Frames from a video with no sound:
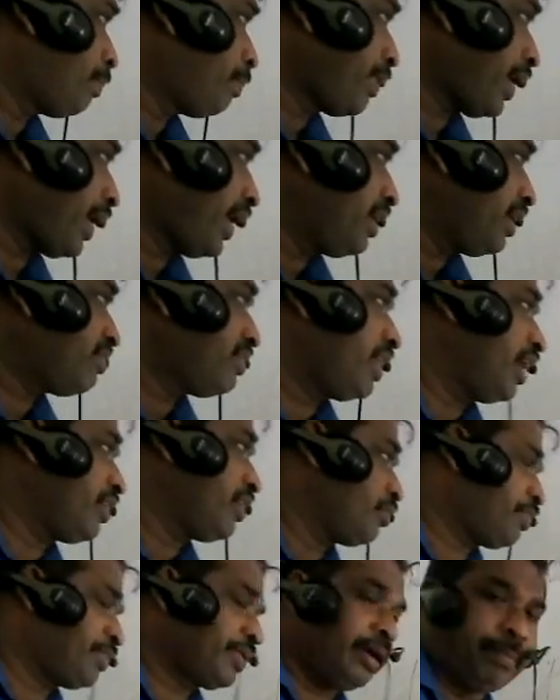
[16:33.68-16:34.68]
price
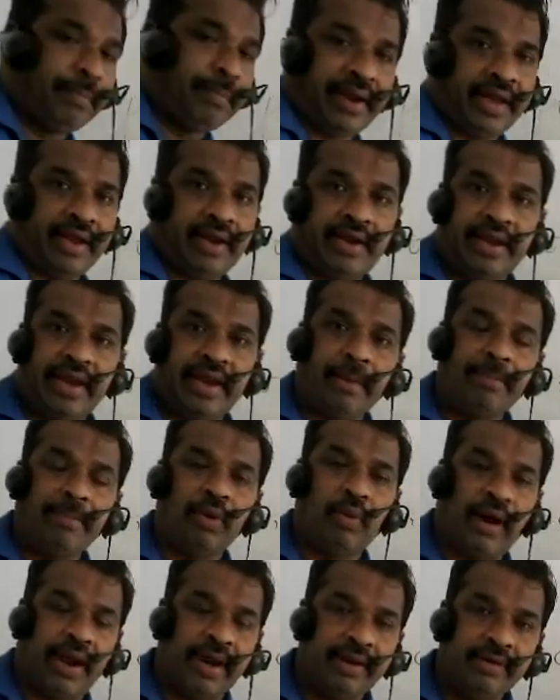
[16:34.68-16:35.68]
elasticity of supply.
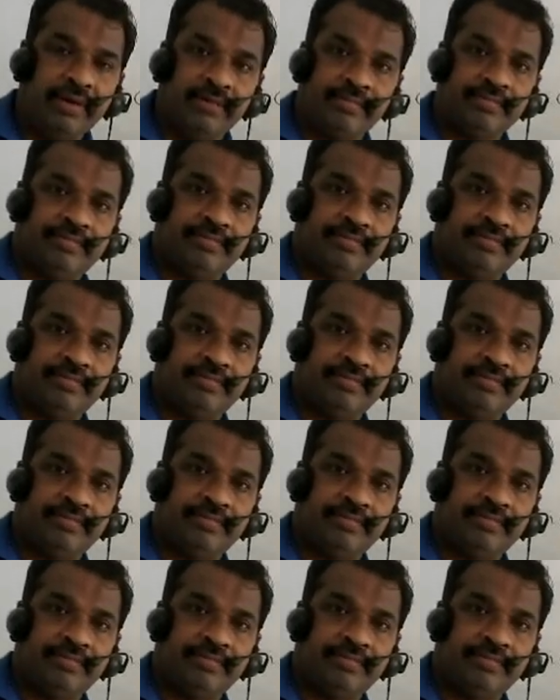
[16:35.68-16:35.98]
Number one,